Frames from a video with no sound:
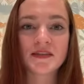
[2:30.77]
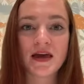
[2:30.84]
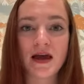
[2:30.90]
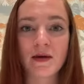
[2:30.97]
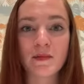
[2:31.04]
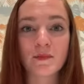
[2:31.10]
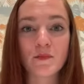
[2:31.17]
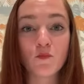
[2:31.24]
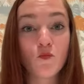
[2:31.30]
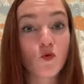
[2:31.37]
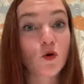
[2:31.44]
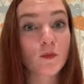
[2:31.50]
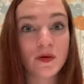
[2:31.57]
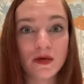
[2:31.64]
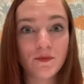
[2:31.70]
that
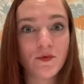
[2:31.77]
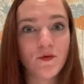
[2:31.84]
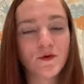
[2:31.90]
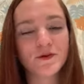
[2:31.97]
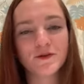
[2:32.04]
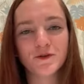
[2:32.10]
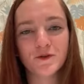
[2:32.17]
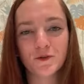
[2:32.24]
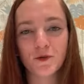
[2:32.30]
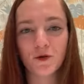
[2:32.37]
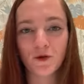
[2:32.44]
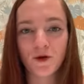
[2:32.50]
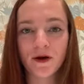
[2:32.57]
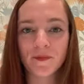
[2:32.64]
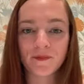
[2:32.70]
more people do the
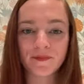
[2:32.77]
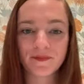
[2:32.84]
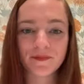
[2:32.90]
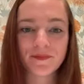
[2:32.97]
program.